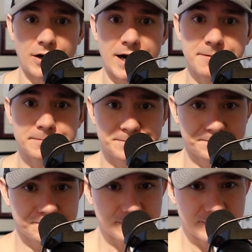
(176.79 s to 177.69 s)
right?
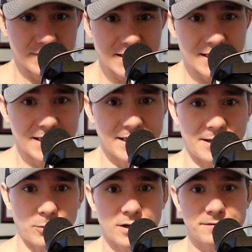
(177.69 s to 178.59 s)

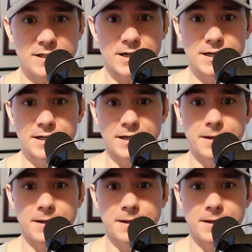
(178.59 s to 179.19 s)
It would have done